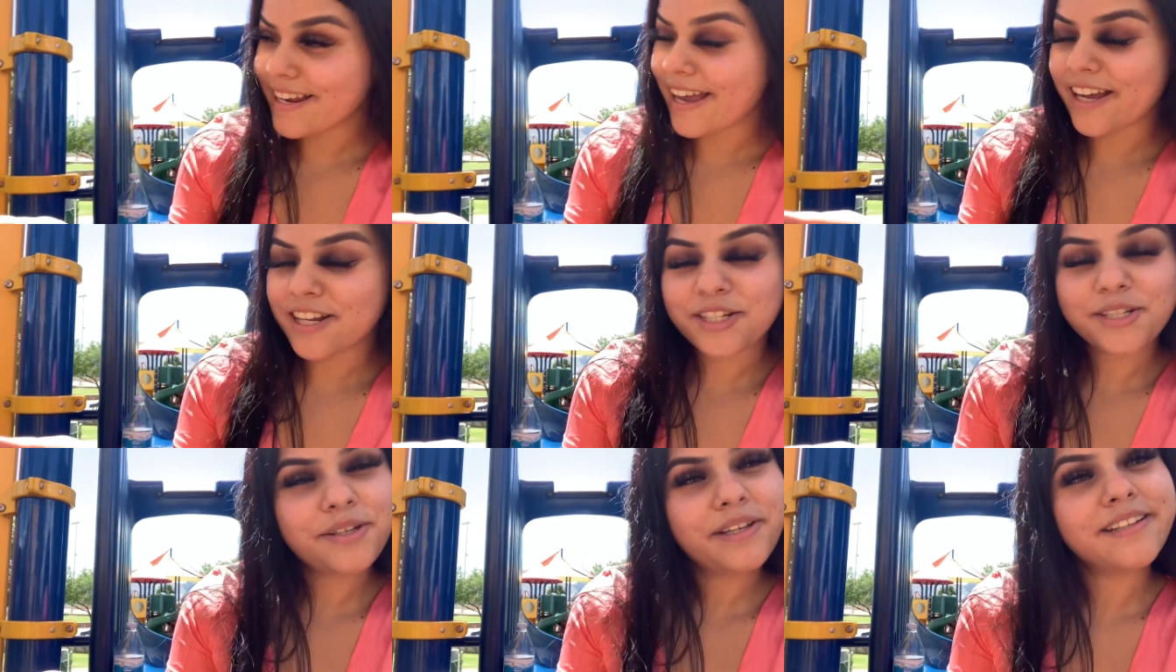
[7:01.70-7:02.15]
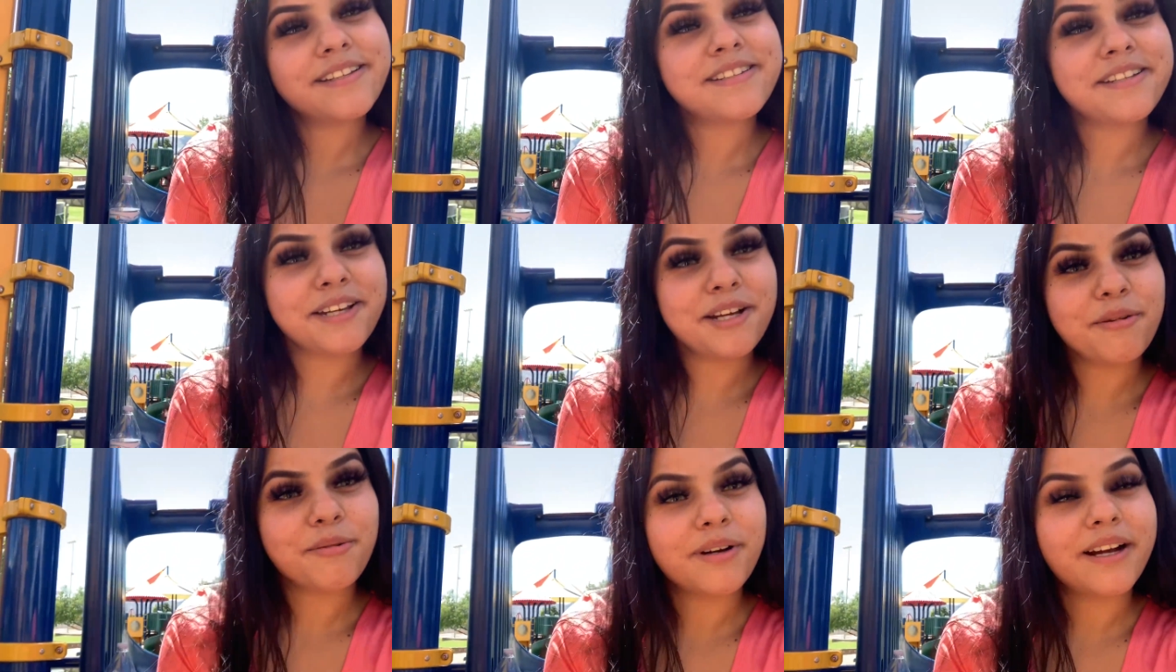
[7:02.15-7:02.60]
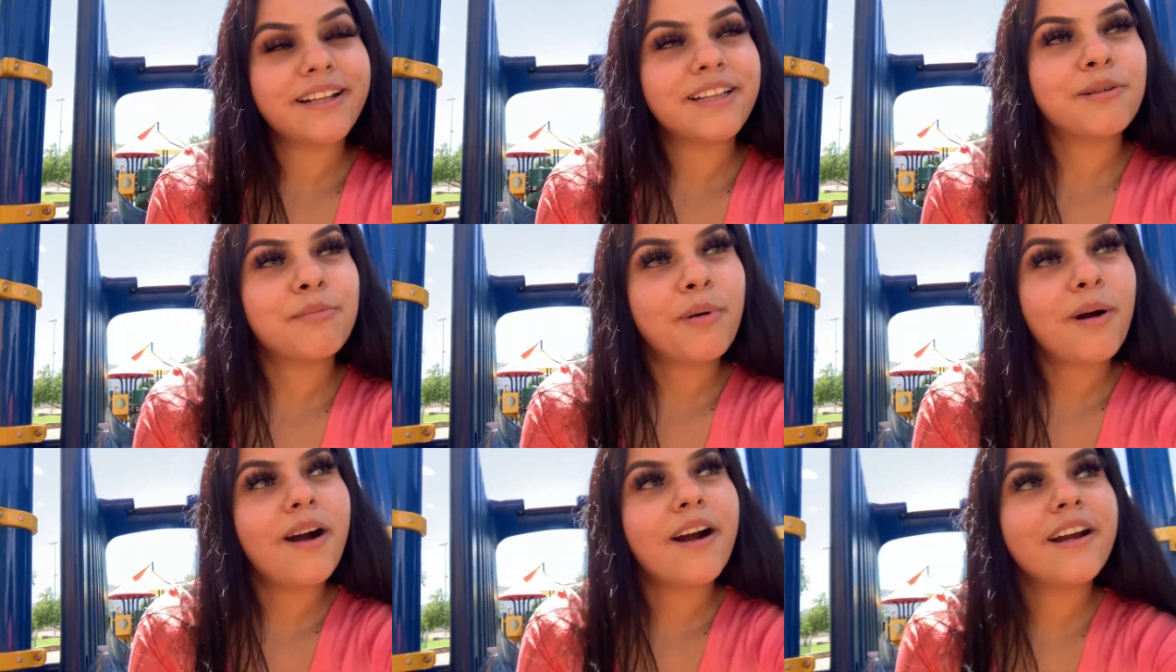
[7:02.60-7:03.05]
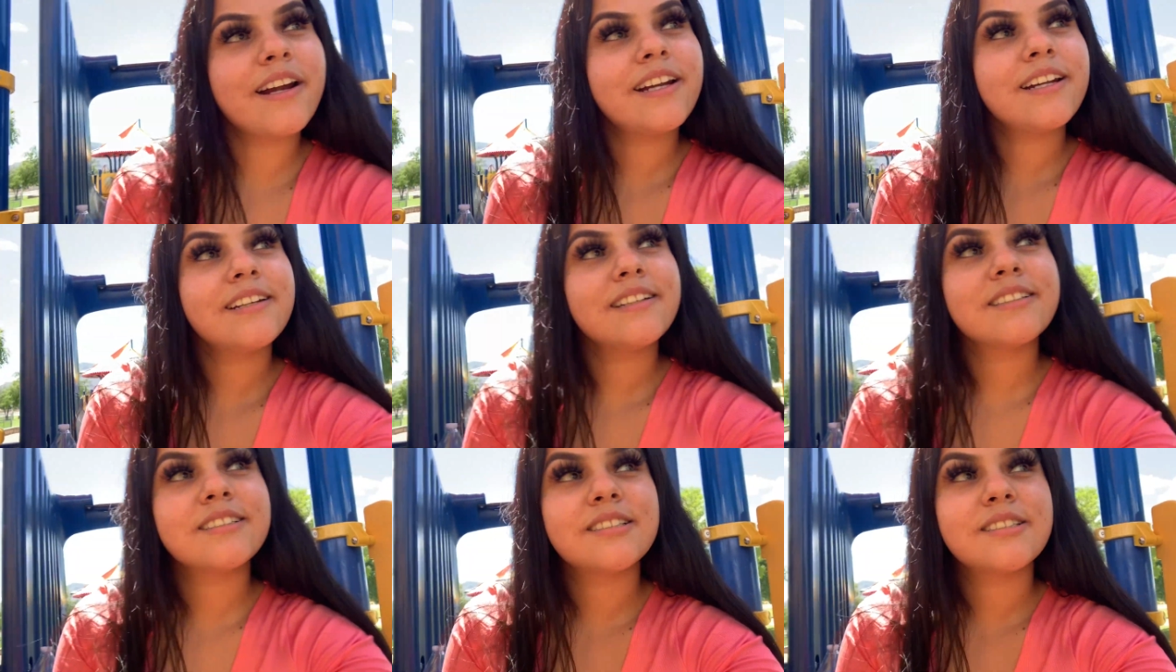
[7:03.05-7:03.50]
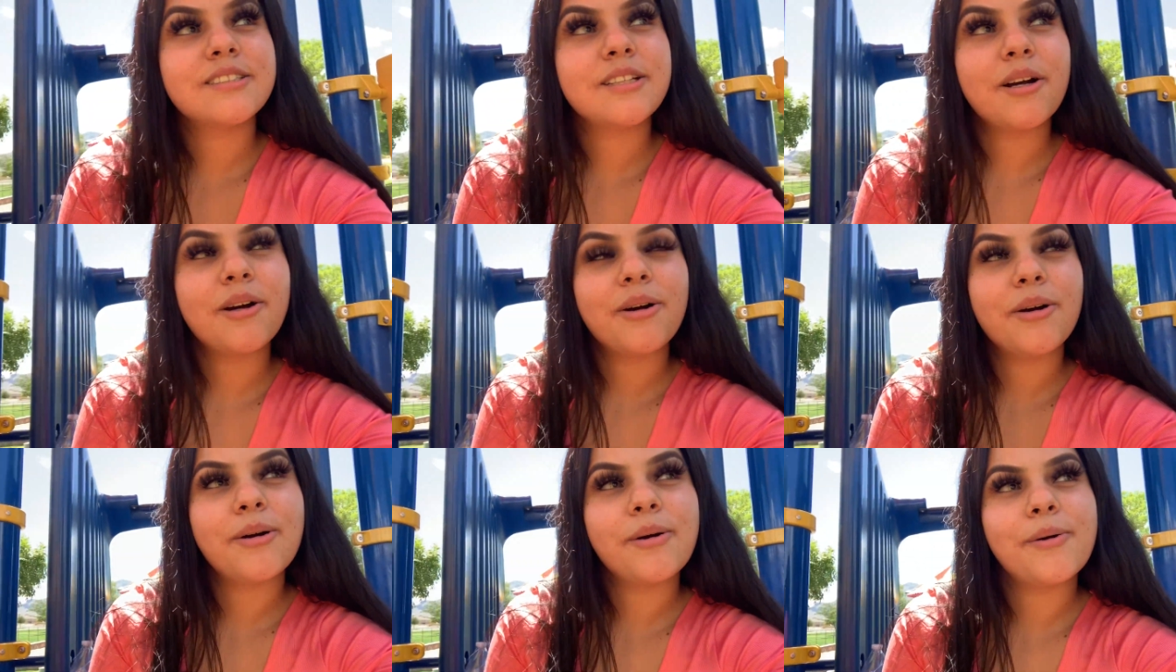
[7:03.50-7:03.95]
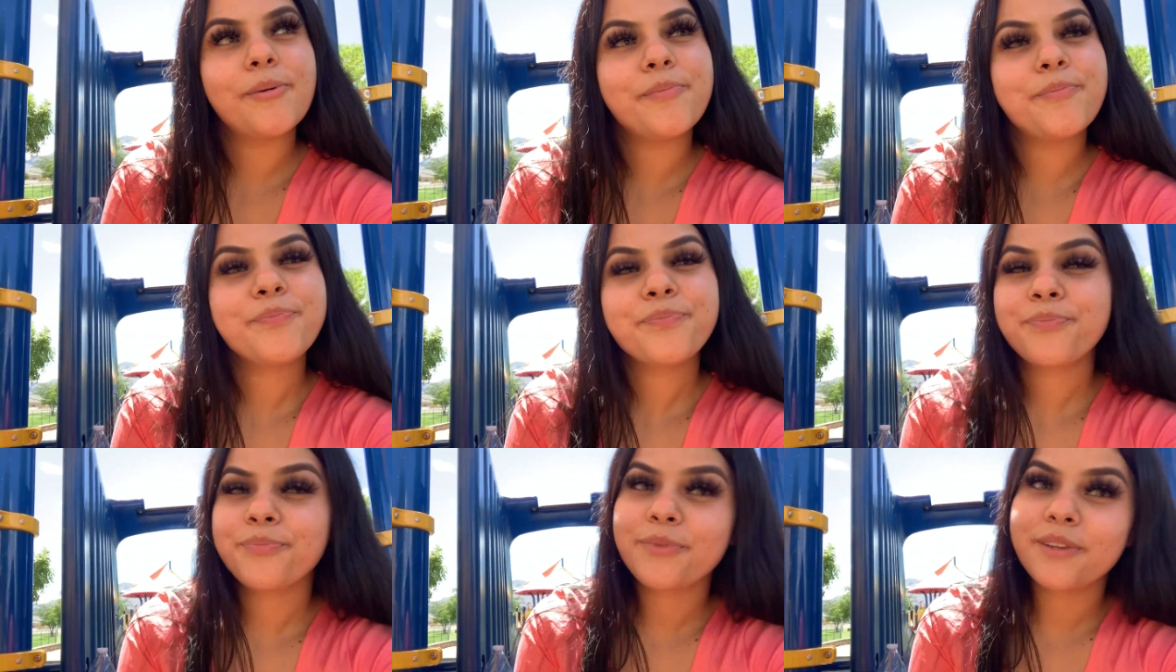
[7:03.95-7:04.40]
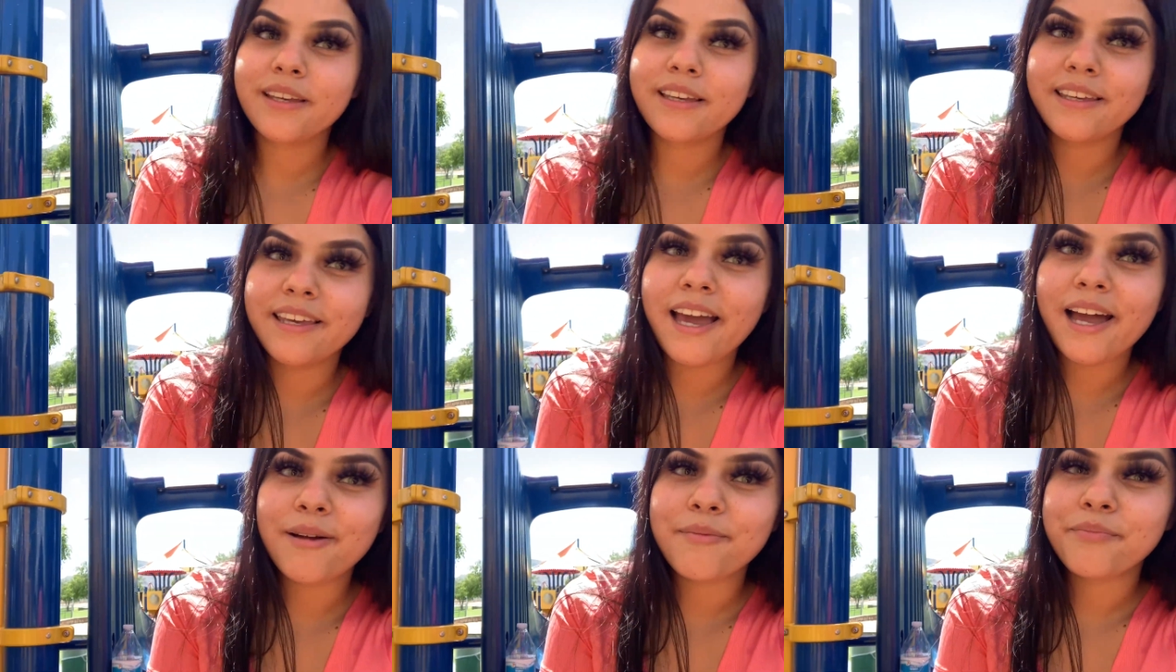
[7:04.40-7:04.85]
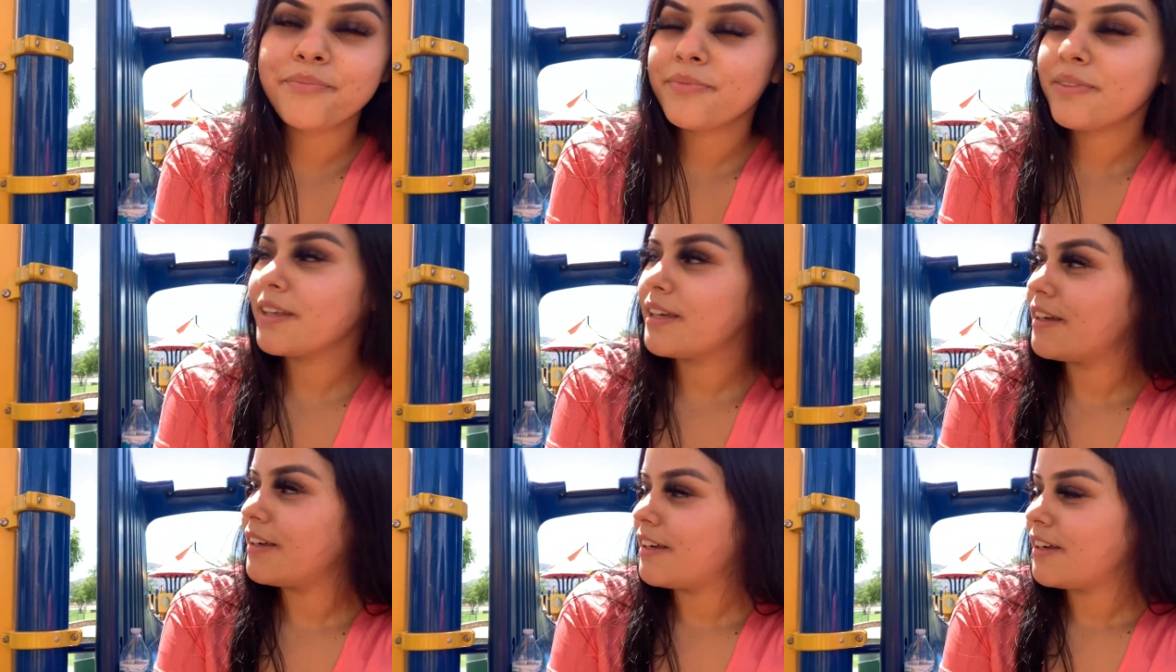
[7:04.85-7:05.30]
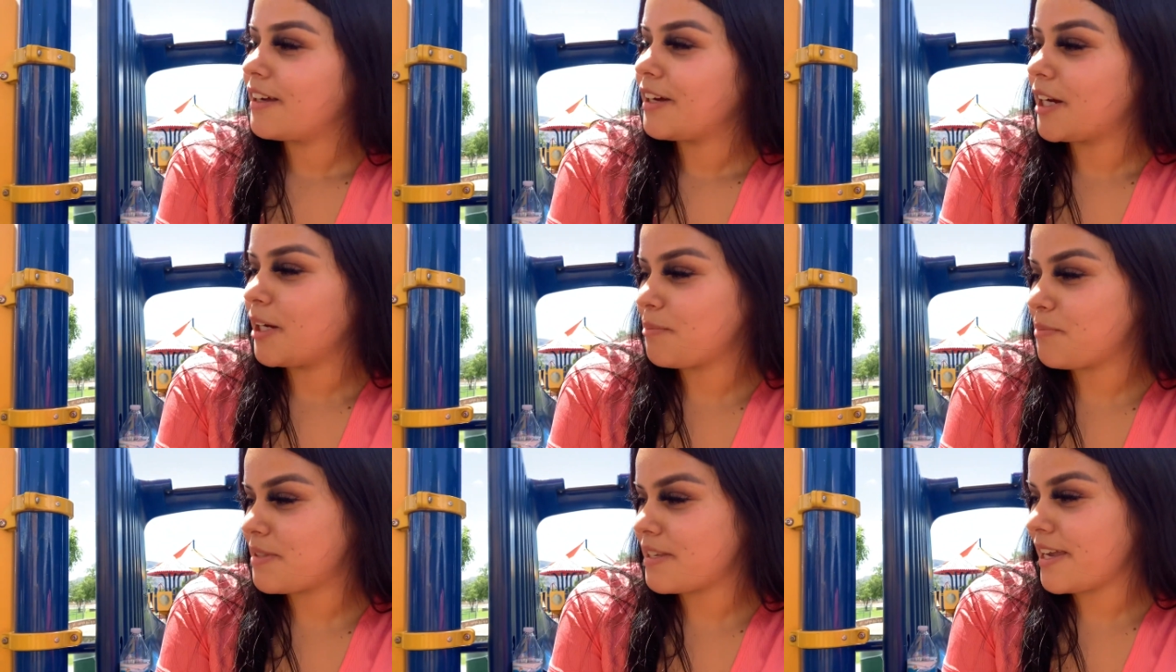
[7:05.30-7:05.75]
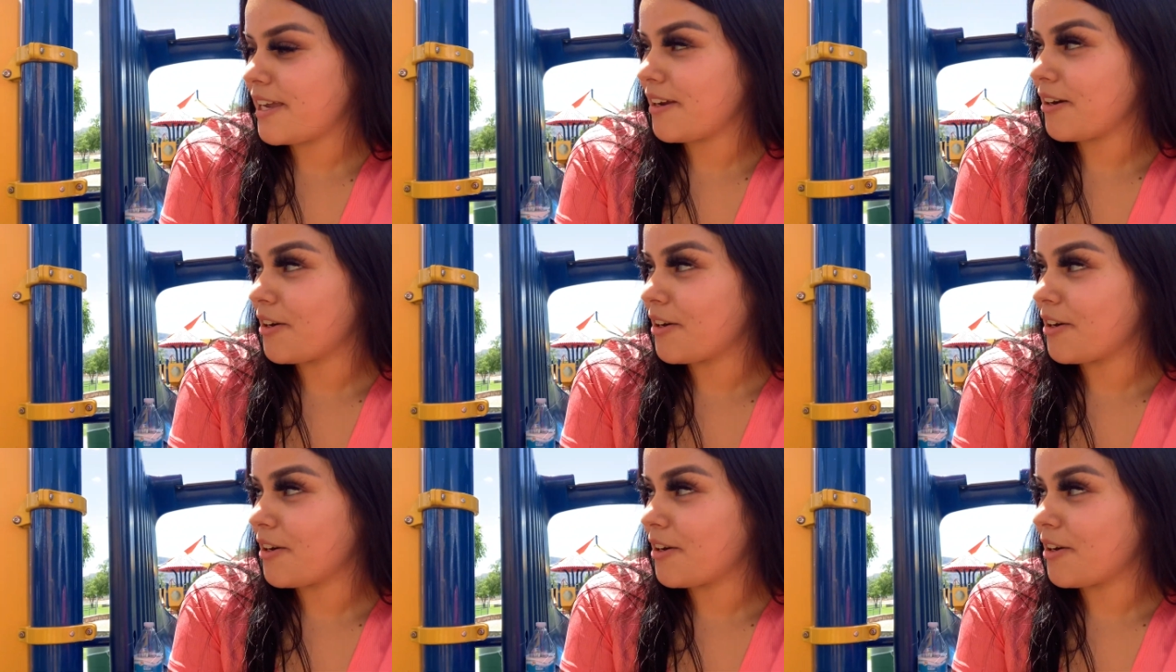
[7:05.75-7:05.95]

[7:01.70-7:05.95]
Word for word: As you can see, we're at the park. So yeah, update